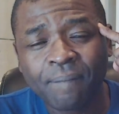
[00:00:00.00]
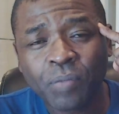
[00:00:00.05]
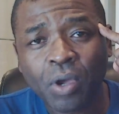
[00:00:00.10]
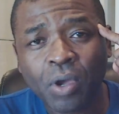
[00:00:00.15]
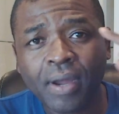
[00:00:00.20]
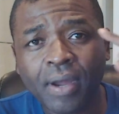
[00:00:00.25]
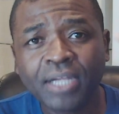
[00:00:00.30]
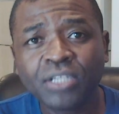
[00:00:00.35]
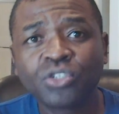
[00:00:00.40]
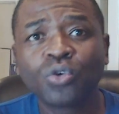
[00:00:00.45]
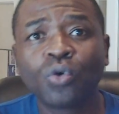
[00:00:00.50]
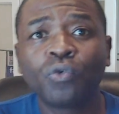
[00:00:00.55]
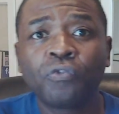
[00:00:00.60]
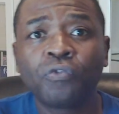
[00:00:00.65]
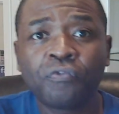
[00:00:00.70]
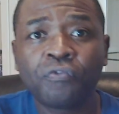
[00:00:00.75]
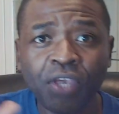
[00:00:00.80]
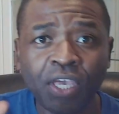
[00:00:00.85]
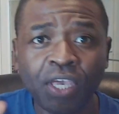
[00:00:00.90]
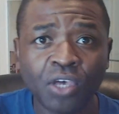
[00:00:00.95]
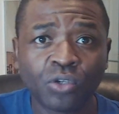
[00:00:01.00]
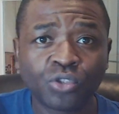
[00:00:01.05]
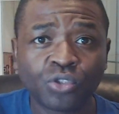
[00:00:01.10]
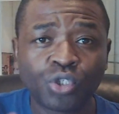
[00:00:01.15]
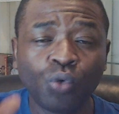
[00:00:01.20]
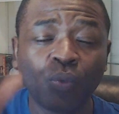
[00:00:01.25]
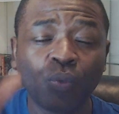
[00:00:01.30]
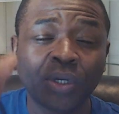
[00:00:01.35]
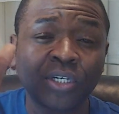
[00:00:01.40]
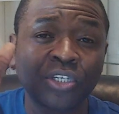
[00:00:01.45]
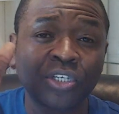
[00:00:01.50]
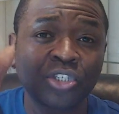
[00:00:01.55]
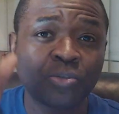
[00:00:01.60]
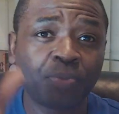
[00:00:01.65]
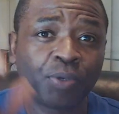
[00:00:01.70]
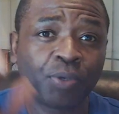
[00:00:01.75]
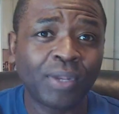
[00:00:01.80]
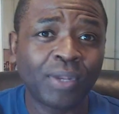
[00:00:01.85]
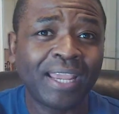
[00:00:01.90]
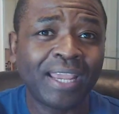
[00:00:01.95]
All right. So fields, you want to
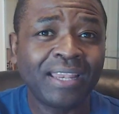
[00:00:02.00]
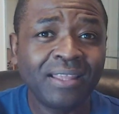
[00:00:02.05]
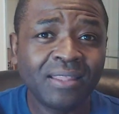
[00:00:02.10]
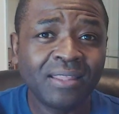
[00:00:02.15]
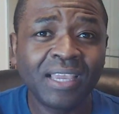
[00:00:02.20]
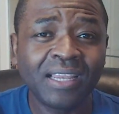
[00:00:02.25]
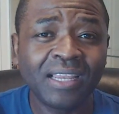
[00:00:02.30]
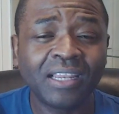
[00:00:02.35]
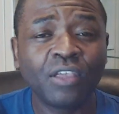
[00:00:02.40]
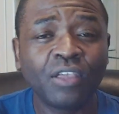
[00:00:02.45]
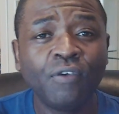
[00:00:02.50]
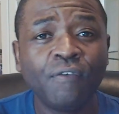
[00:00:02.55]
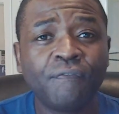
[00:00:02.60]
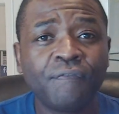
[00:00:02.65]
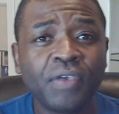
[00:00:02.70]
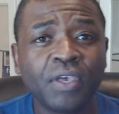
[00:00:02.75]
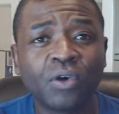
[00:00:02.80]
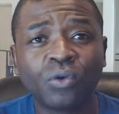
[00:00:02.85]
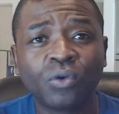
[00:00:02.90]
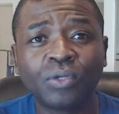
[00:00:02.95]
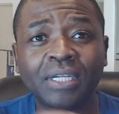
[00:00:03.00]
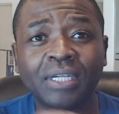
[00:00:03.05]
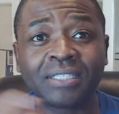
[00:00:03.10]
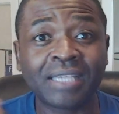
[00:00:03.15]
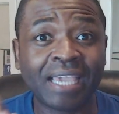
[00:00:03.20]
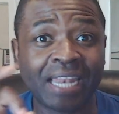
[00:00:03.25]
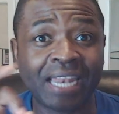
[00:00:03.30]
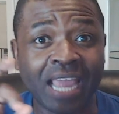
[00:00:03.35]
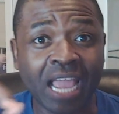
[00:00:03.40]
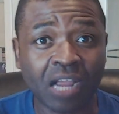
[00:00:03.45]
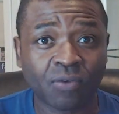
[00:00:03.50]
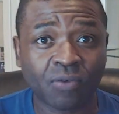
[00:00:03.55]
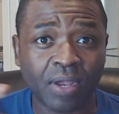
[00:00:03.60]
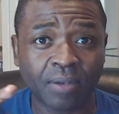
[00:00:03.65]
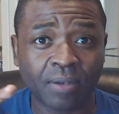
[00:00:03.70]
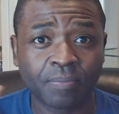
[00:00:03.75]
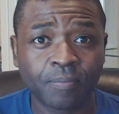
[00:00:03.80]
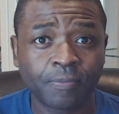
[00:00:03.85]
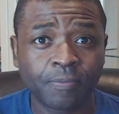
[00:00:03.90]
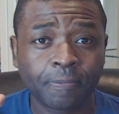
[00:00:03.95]
dispute anything that you feel that's
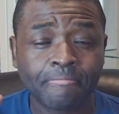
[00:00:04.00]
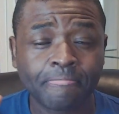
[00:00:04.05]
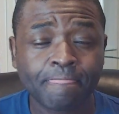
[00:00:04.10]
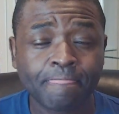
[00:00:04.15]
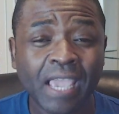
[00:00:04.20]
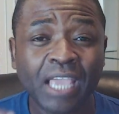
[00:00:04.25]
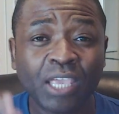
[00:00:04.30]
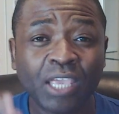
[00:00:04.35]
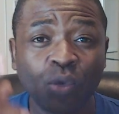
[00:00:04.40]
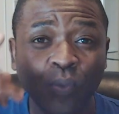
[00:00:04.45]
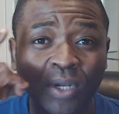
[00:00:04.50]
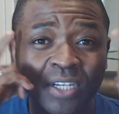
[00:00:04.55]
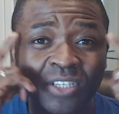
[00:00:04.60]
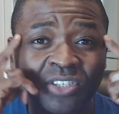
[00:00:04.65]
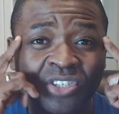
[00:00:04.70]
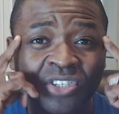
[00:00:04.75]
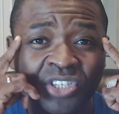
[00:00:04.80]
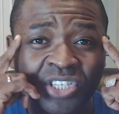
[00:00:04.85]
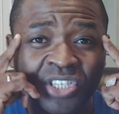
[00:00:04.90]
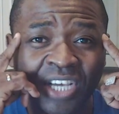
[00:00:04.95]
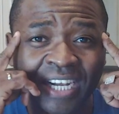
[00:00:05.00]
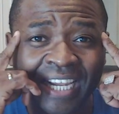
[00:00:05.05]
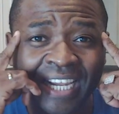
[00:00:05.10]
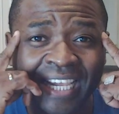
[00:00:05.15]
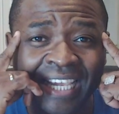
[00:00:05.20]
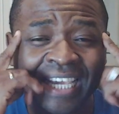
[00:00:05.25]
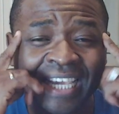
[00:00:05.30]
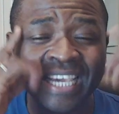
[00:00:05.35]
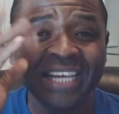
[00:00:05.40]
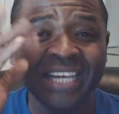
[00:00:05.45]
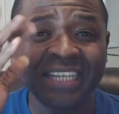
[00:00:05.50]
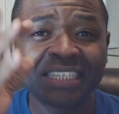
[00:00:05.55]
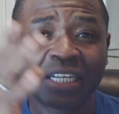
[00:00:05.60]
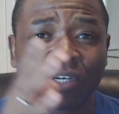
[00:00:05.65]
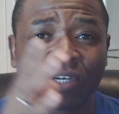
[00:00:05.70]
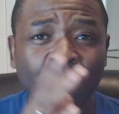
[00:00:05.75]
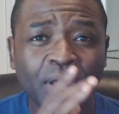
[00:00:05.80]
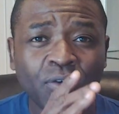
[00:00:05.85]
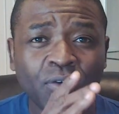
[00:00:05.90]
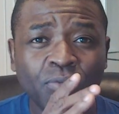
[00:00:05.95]
inaccurate. And you want to study the
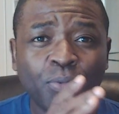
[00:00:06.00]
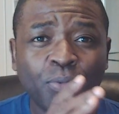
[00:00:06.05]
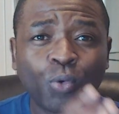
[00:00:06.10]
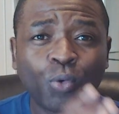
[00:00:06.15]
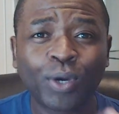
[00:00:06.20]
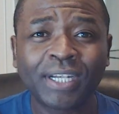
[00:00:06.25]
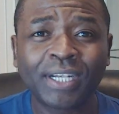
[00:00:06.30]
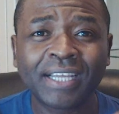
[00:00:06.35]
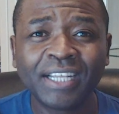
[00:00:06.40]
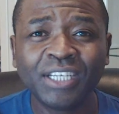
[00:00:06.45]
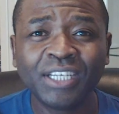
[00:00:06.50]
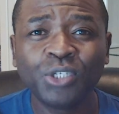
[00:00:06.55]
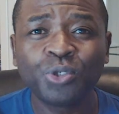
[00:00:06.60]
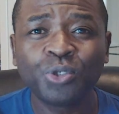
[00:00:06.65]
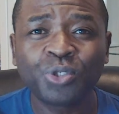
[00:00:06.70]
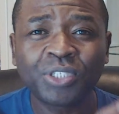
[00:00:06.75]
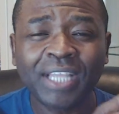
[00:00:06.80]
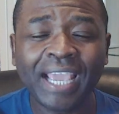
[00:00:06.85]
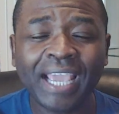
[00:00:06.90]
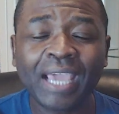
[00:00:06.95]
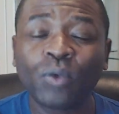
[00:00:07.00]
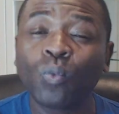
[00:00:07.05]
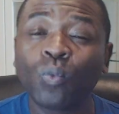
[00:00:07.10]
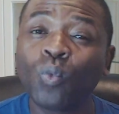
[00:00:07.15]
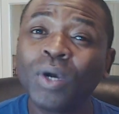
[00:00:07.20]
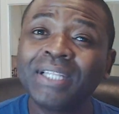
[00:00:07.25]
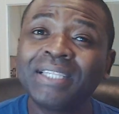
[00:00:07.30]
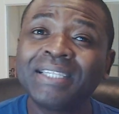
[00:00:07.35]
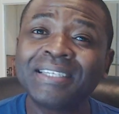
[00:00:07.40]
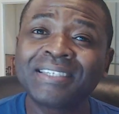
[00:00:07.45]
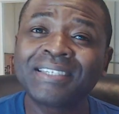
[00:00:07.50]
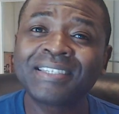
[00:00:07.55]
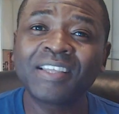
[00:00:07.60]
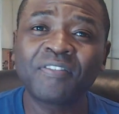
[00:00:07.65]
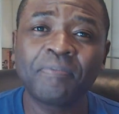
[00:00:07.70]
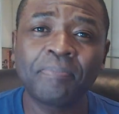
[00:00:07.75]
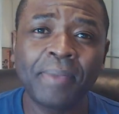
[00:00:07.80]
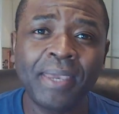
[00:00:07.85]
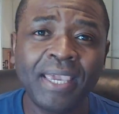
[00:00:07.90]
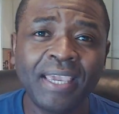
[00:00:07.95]
credit report and understand what this
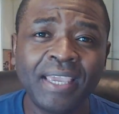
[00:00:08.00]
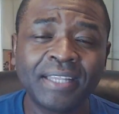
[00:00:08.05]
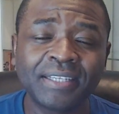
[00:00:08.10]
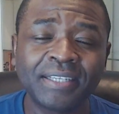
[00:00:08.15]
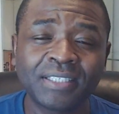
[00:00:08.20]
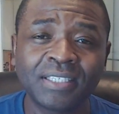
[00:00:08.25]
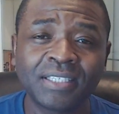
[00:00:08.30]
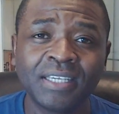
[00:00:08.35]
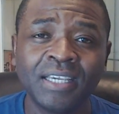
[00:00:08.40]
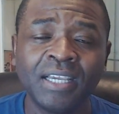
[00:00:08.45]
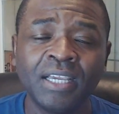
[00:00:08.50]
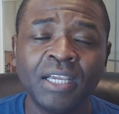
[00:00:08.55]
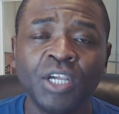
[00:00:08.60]
stuff means.